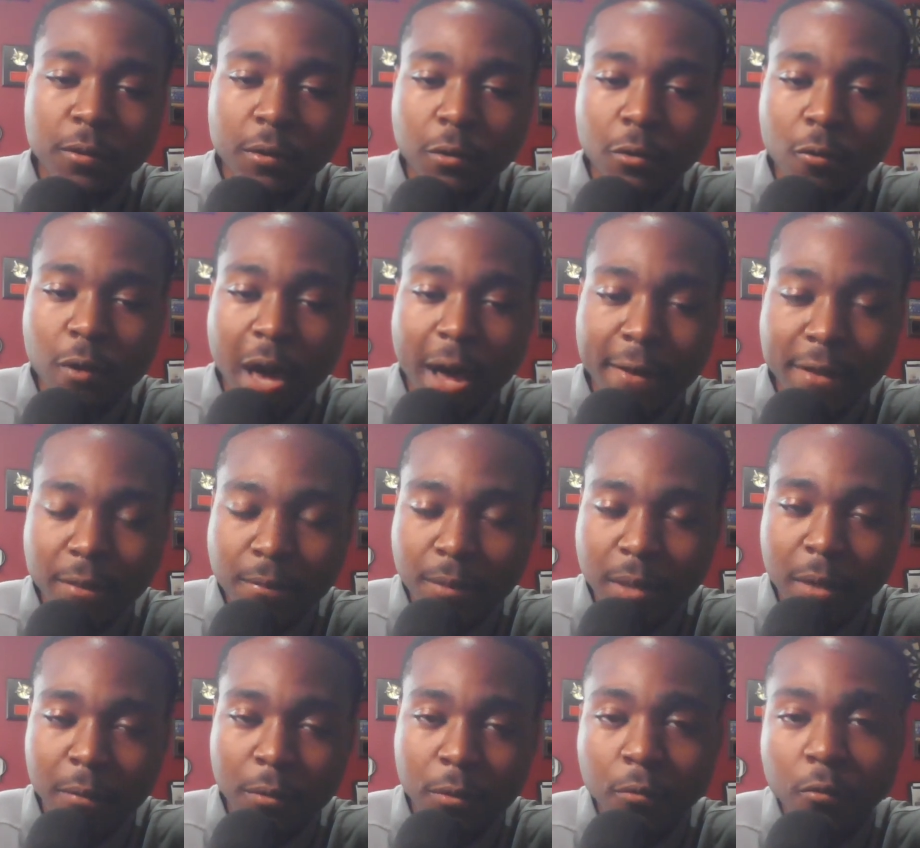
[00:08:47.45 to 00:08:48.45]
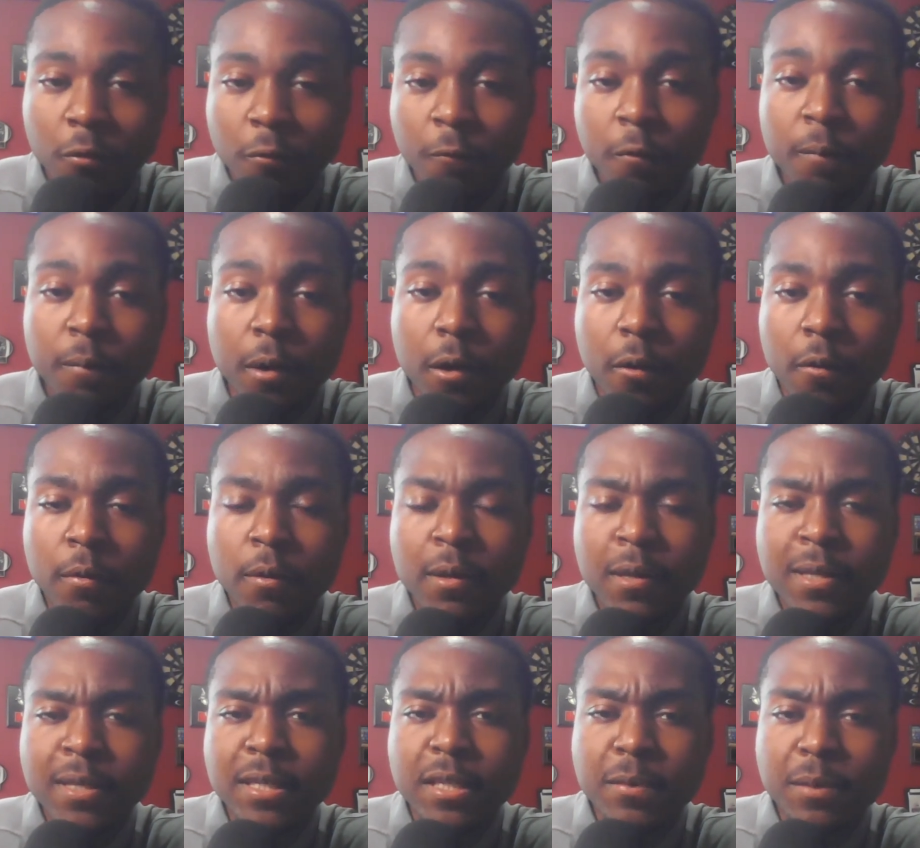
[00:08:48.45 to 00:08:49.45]
You have to be able to throw the football
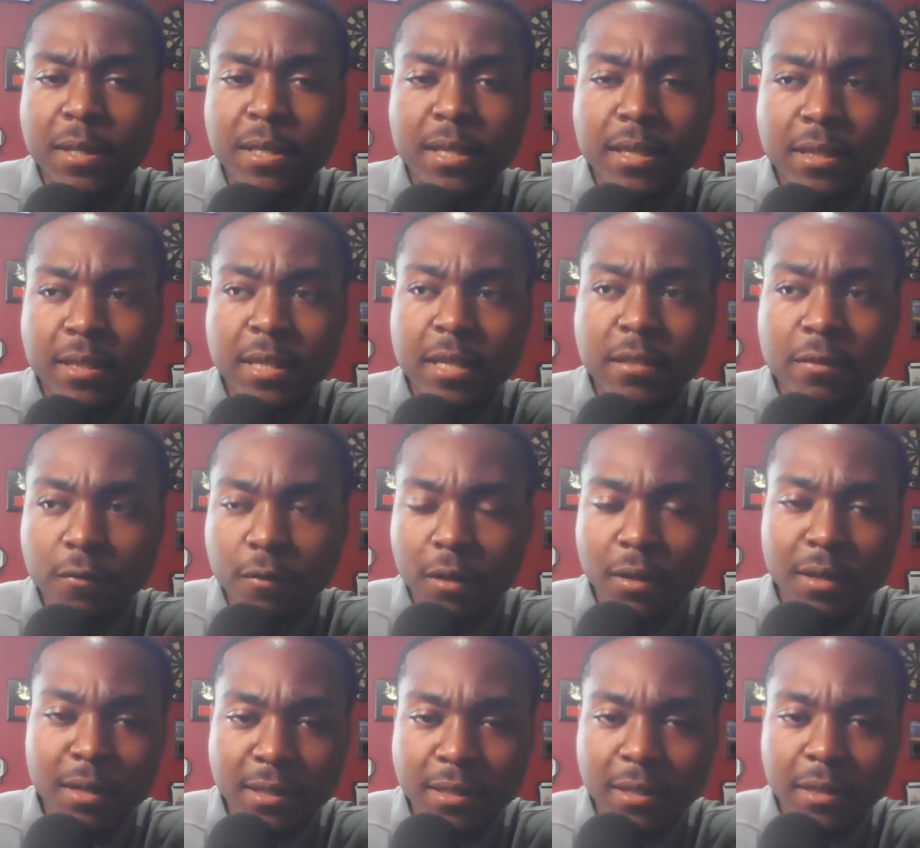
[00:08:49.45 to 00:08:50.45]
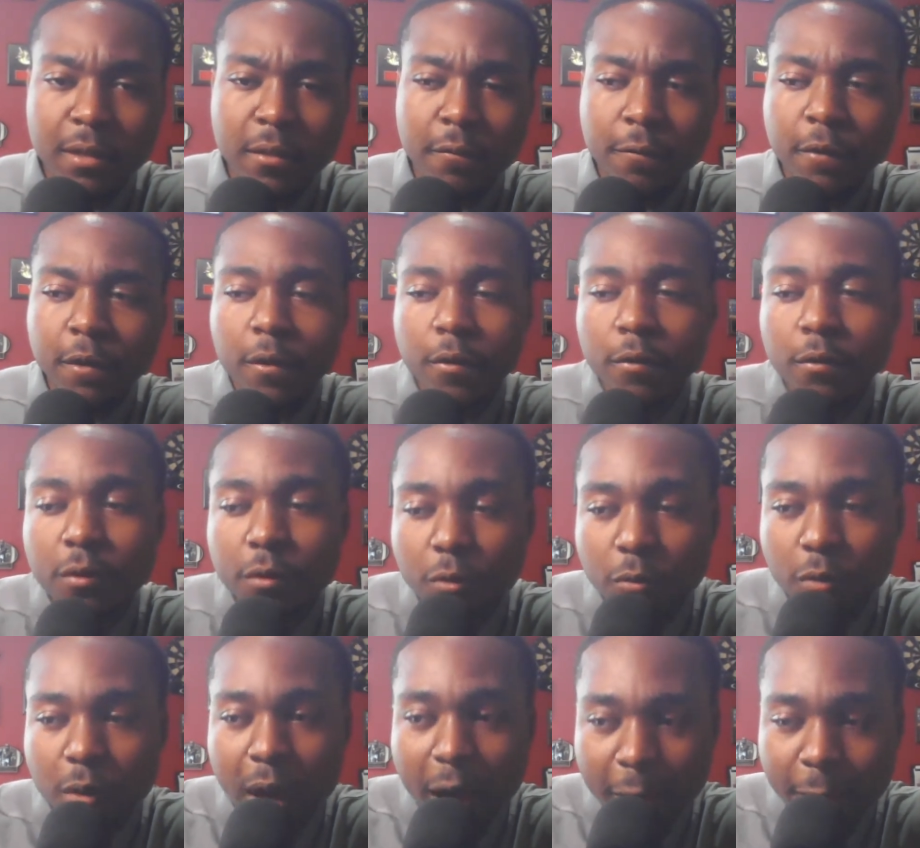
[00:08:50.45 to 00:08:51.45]
to be successful in this NFL.
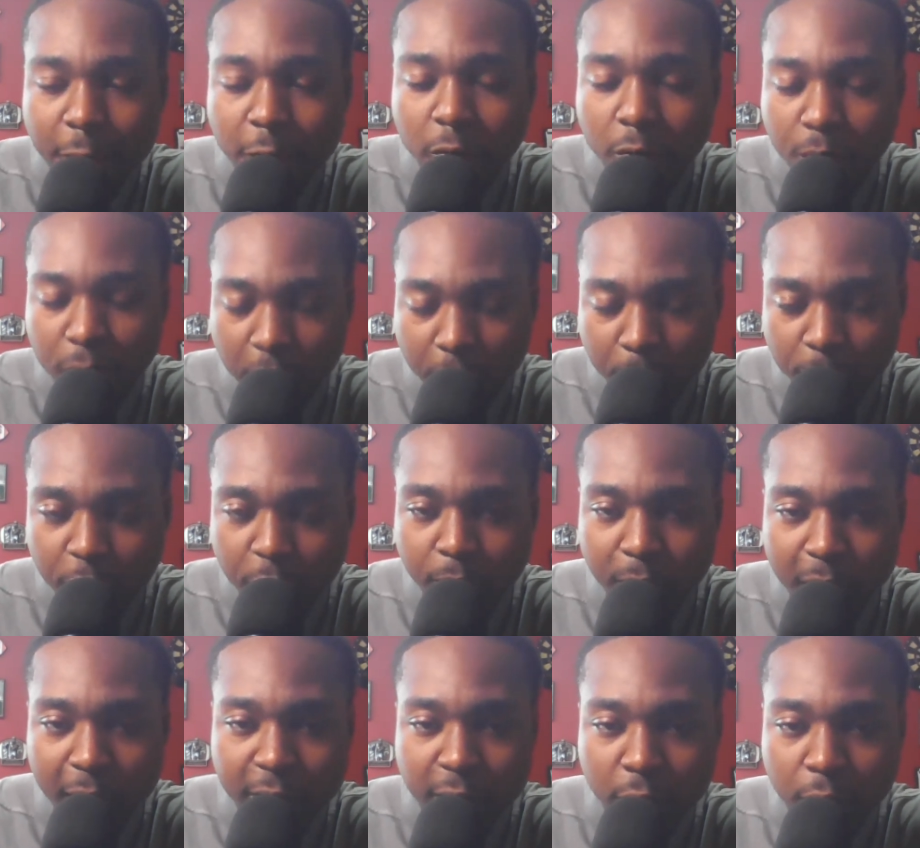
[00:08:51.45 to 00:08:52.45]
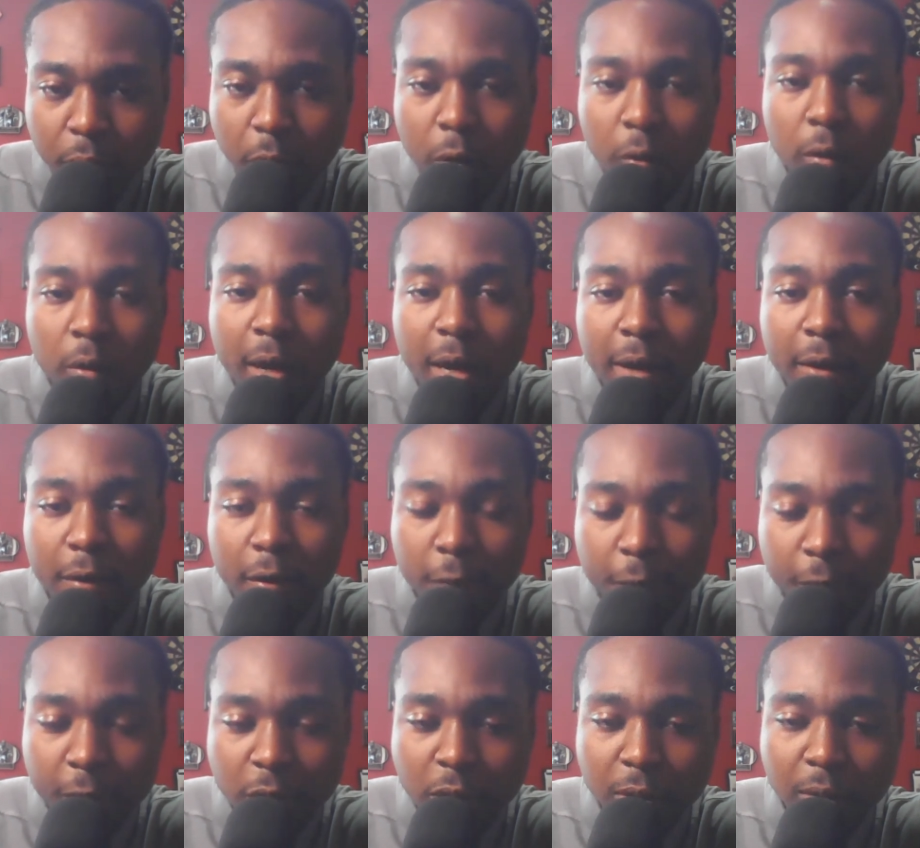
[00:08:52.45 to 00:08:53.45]
You have to be able to pass the ball at an
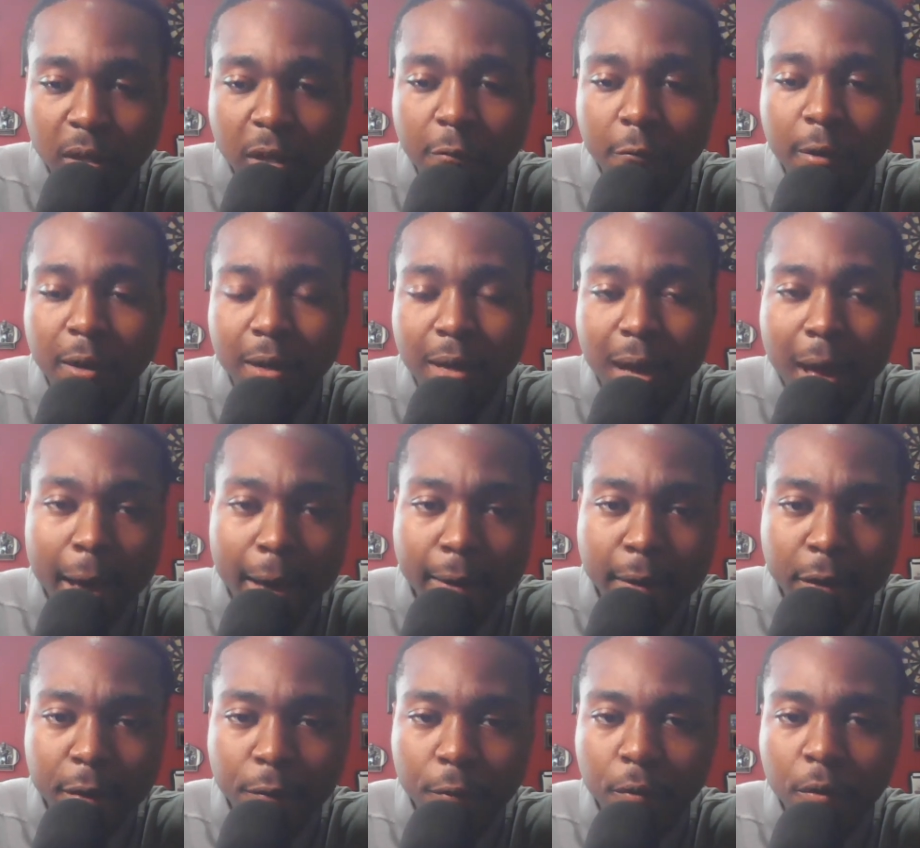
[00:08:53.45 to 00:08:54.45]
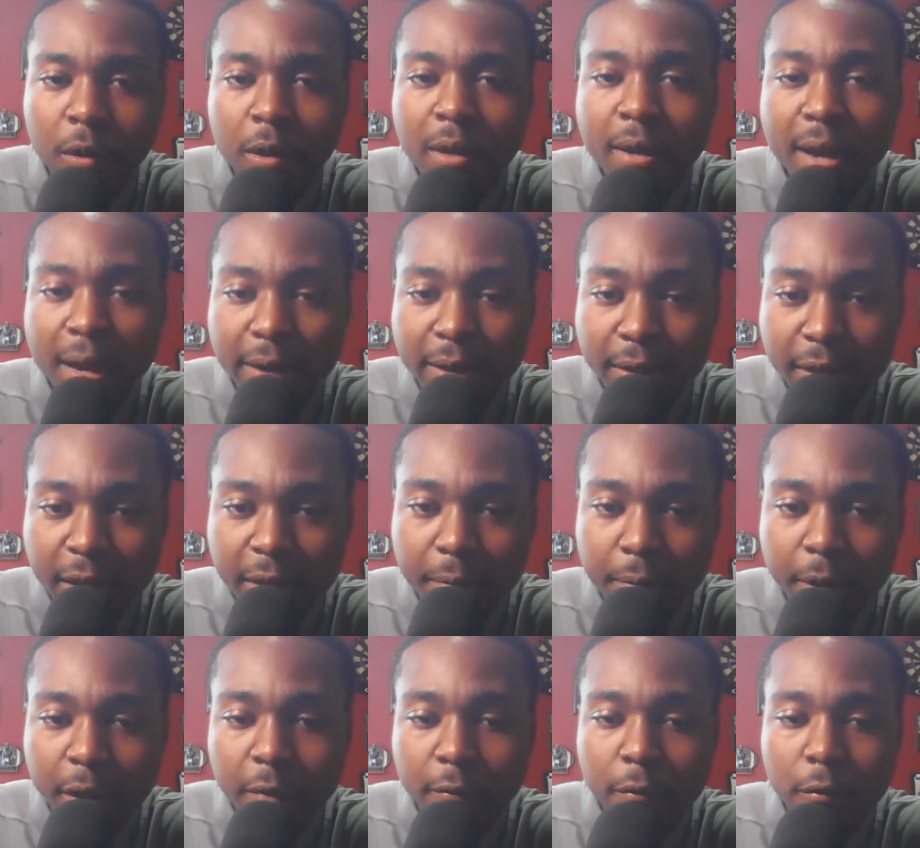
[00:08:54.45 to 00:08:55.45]
efficient level, at a high level, at a
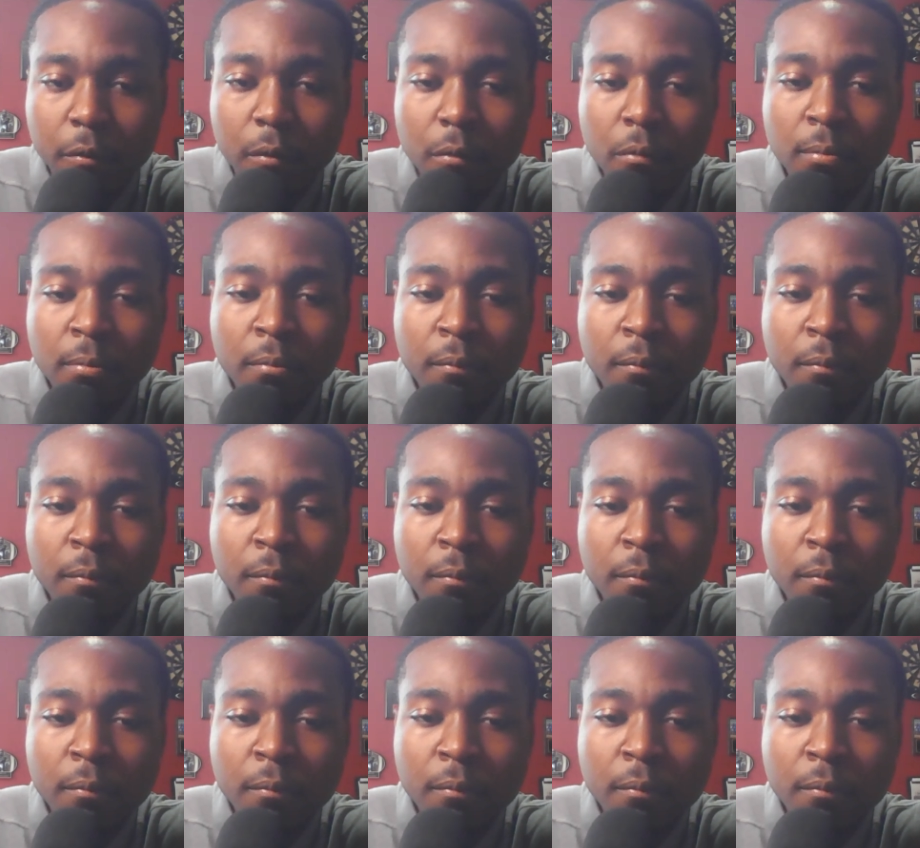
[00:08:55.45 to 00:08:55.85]
deep level.